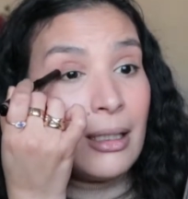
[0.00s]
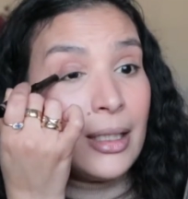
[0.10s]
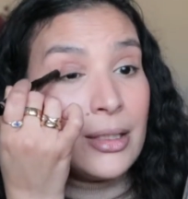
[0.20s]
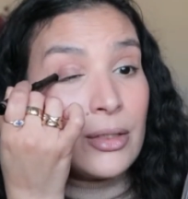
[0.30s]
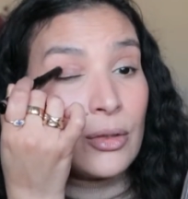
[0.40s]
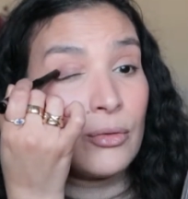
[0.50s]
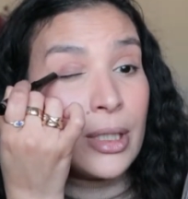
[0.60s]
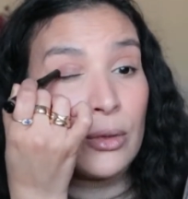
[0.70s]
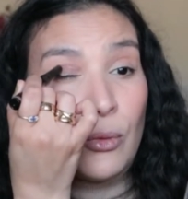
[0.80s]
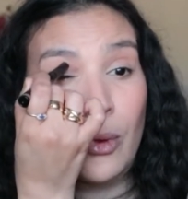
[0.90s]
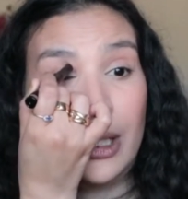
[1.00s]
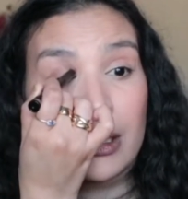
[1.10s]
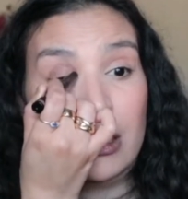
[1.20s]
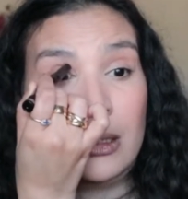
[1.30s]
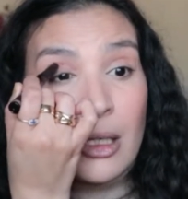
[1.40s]
It's a great
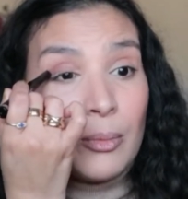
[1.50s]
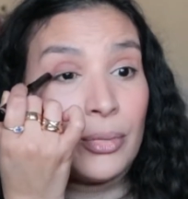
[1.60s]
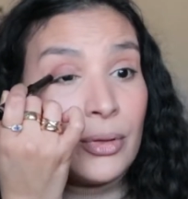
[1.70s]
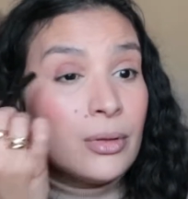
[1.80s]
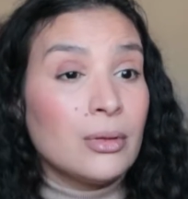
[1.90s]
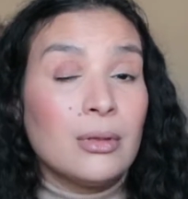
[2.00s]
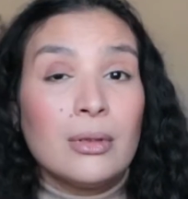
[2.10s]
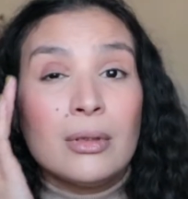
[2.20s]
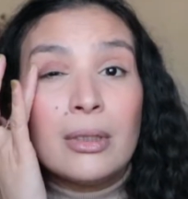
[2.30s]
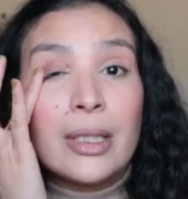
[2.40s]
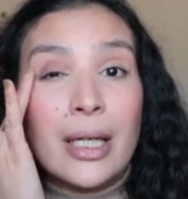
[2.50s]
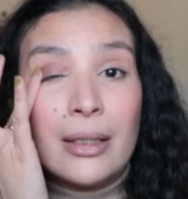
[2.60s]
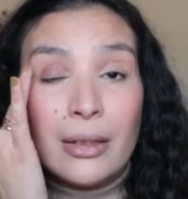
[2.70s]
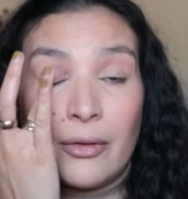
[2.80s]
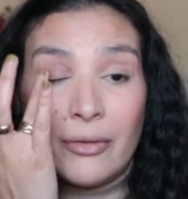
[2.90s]
one-stop
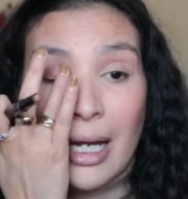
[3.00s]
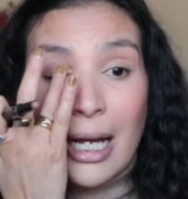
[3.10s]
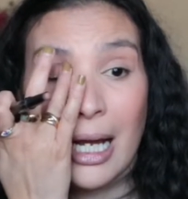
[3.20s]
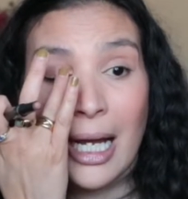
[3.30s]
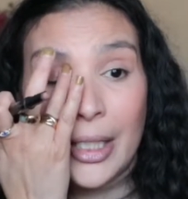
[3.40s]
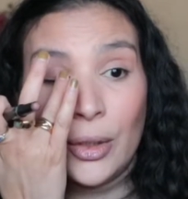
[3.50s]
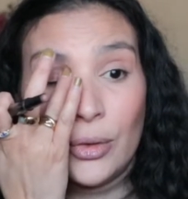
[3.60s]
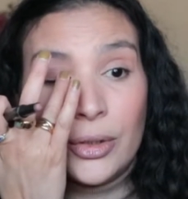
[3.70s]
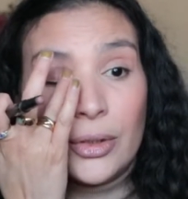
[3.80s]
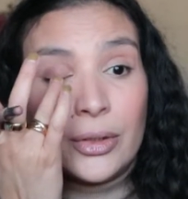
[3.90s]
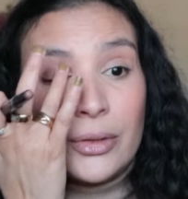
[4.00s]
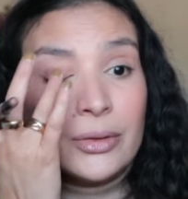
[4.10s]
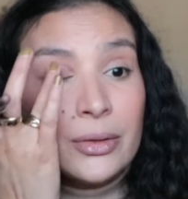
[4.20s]
kind of eye look, you know.